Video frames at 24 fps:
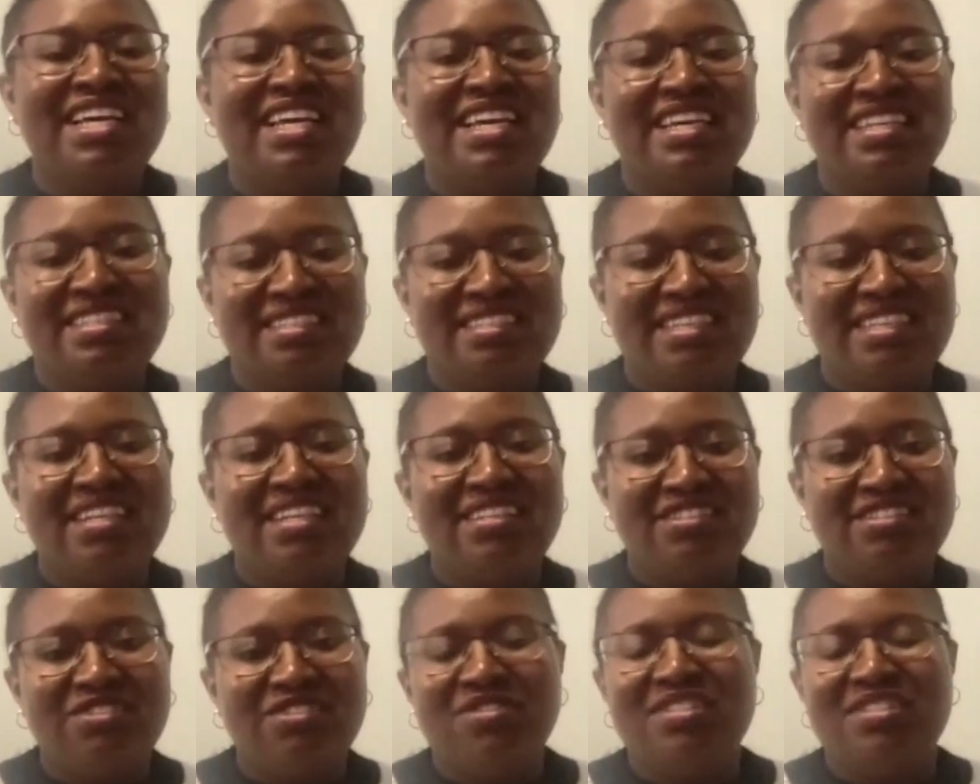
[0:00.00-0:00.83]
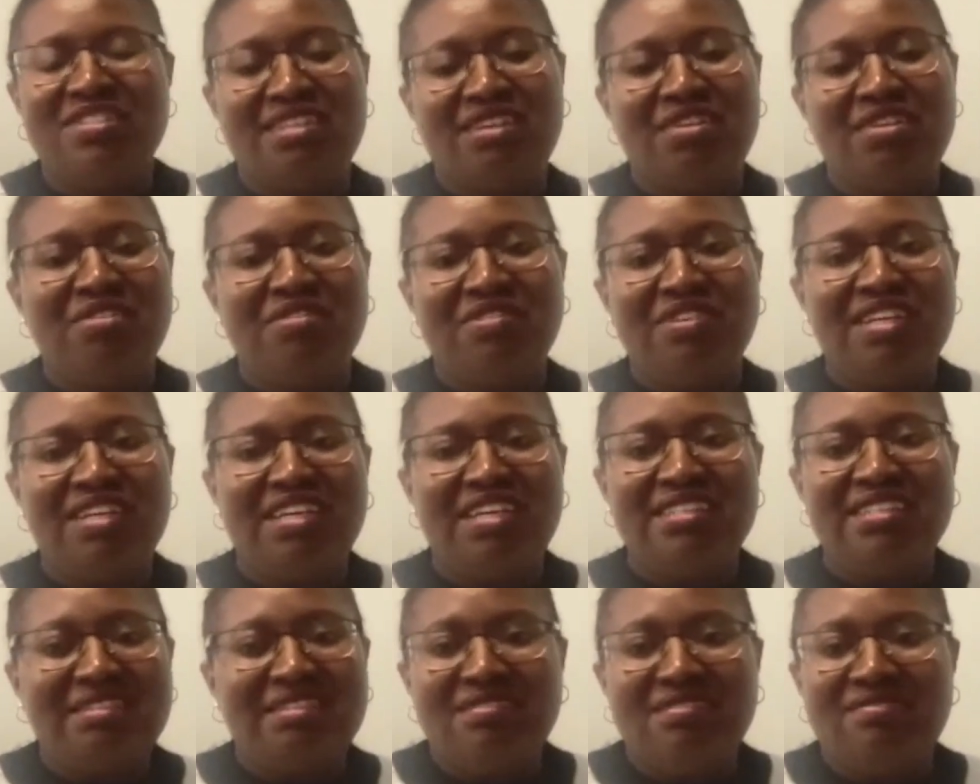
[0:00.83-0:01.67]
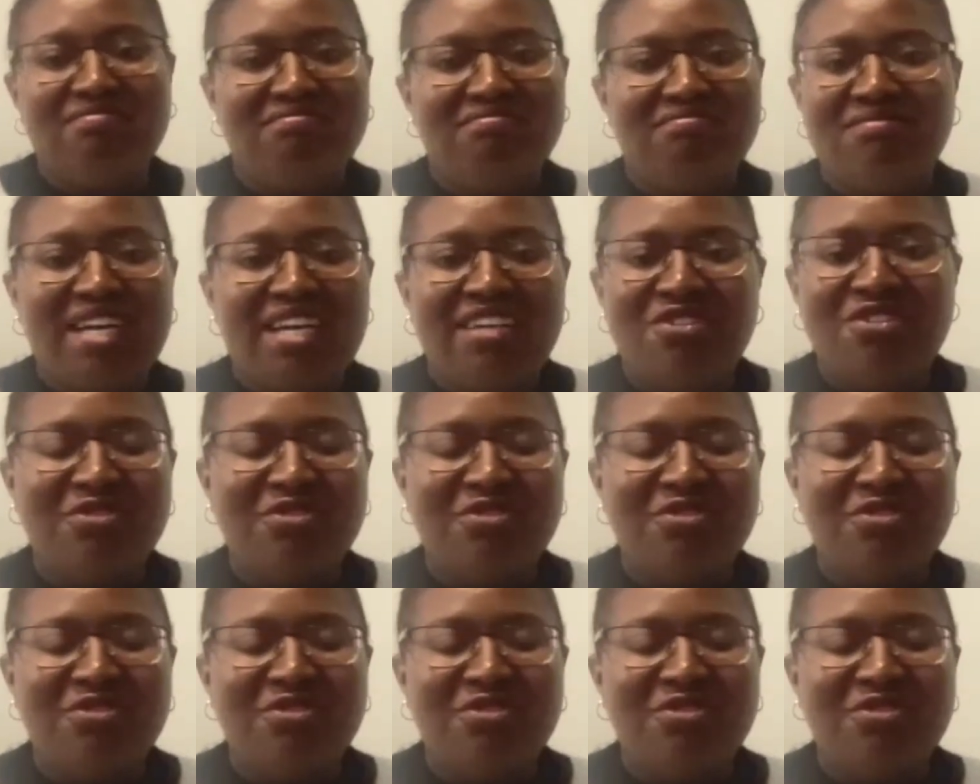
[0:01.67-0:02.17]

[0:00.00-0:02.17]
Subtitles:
and telling yourself, I